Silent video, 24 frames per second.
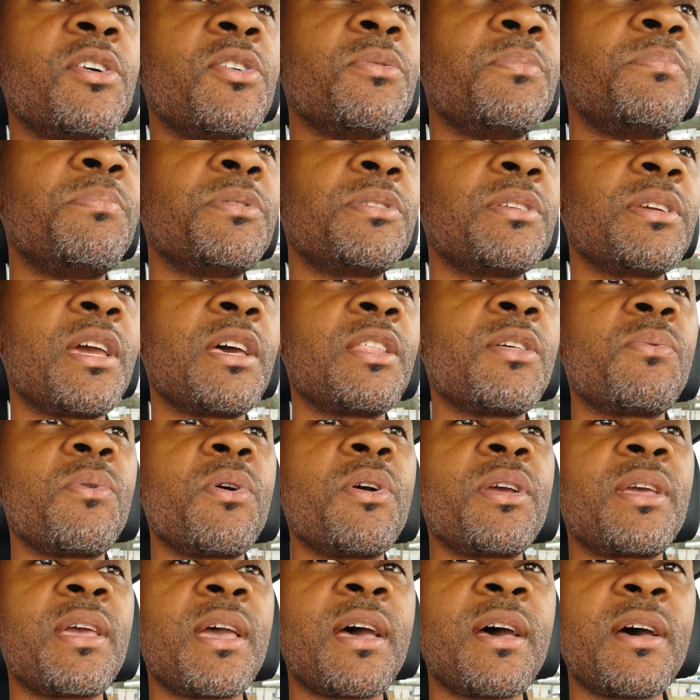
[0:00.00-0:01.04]
put together
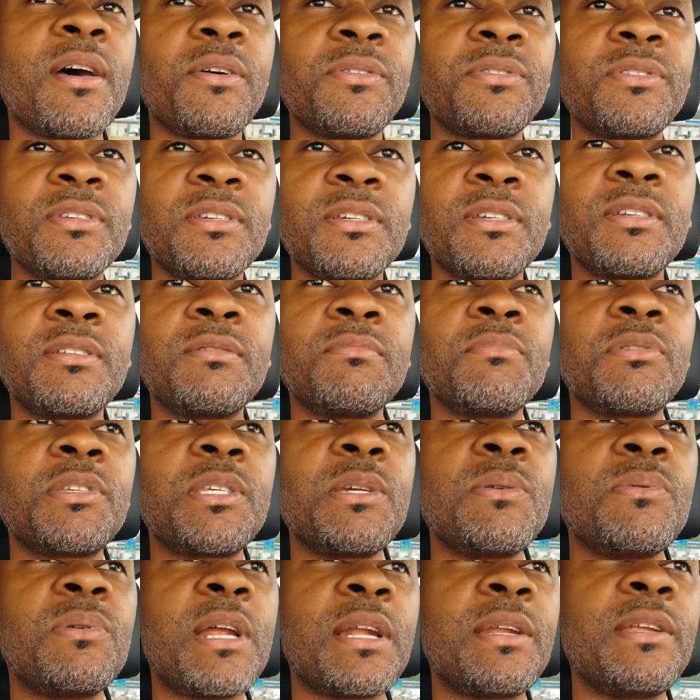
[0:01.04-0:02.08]
workouts and
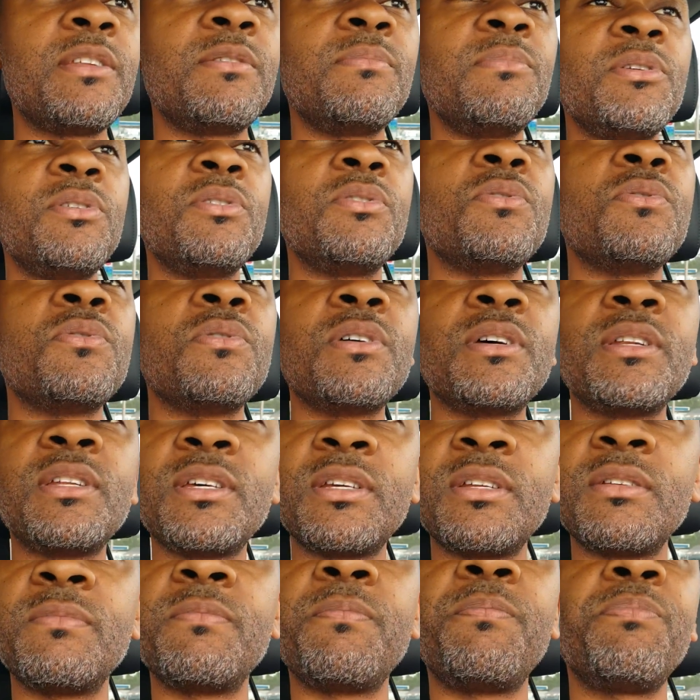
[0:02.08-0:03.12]
see what I need to be doing
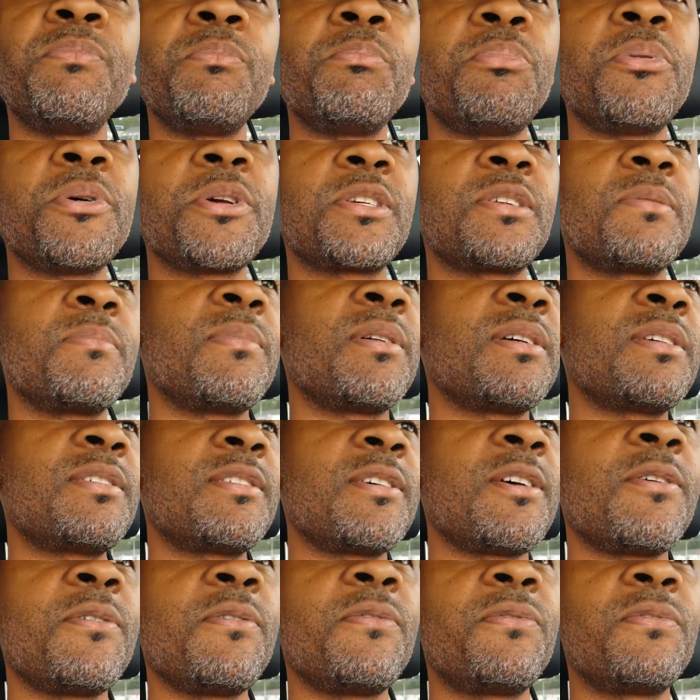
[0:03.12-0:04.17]
and pushing
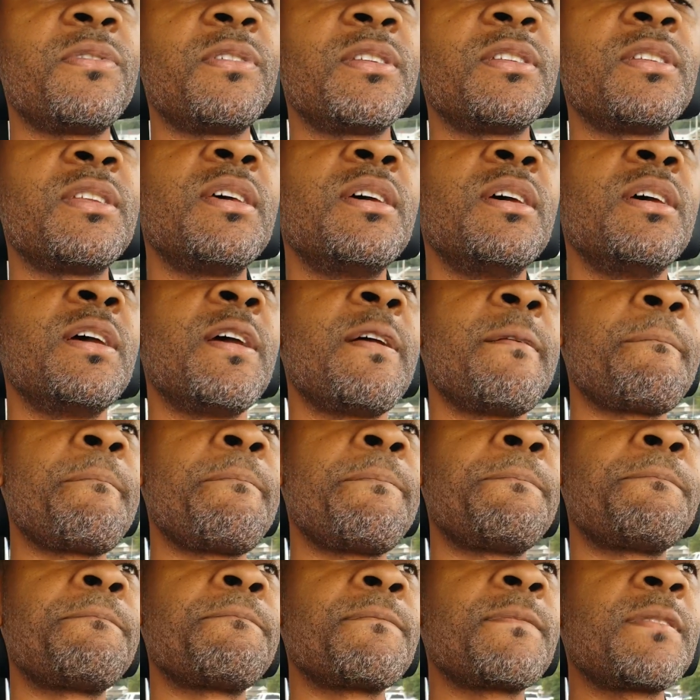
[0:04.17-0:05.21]
myself
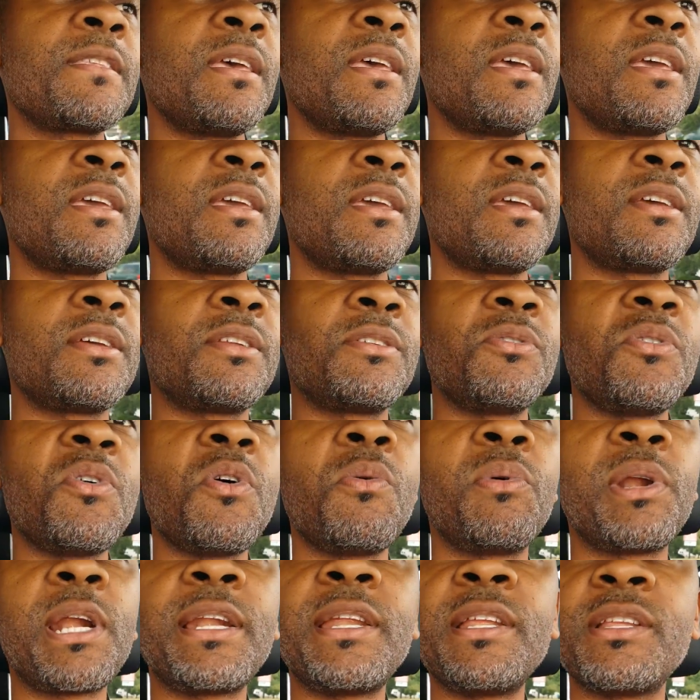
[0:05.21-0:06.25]
and
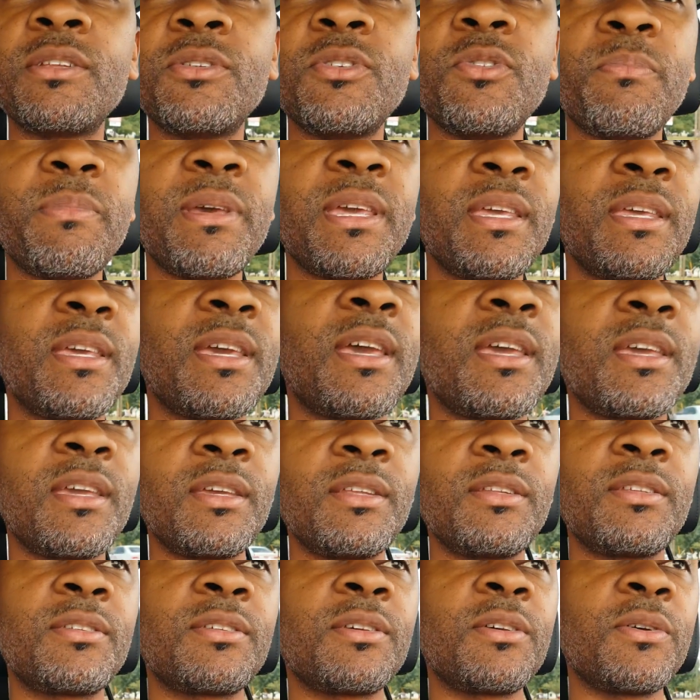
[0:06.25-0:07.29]
doing what I need to do to make
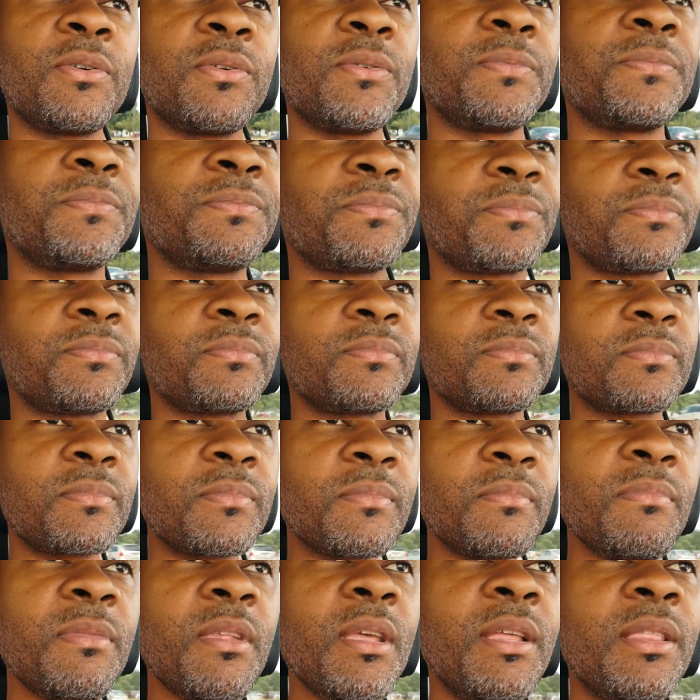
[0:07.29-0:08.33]
gains. So
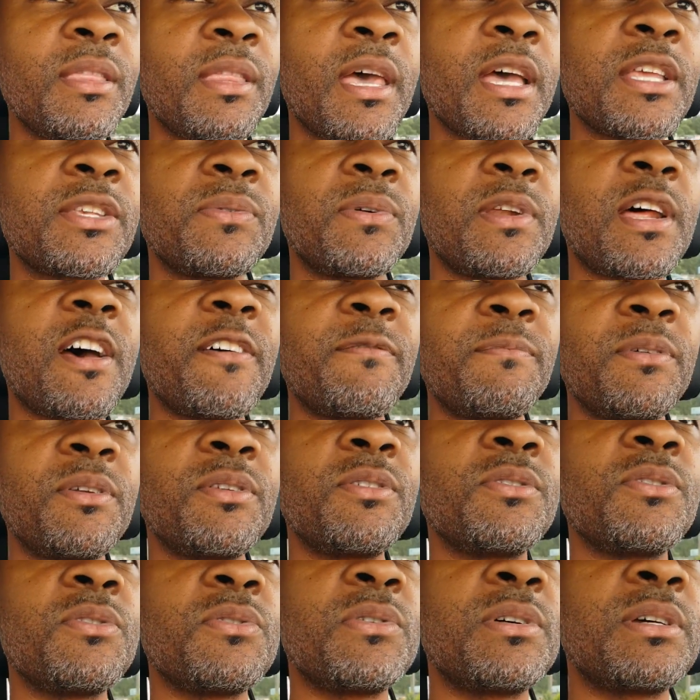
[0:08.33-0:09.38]
that's what I've
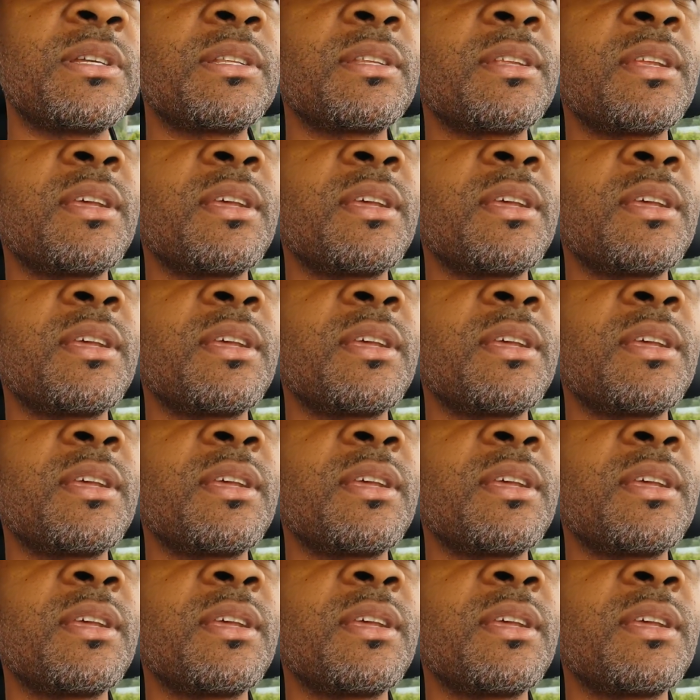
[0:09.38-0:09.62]
been doing.